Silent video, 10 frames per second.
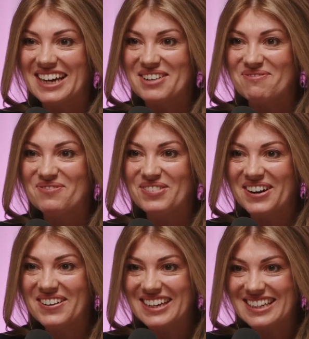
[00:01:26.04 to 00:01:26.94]
I'm
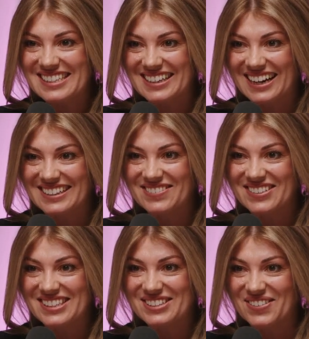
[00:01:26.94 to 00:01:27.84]
very excited for
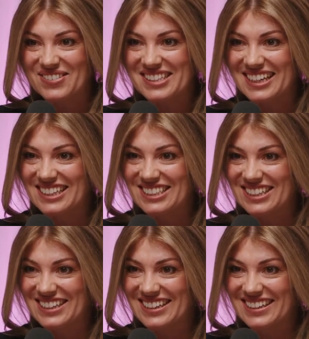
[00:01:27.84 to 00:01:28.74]
this conversation.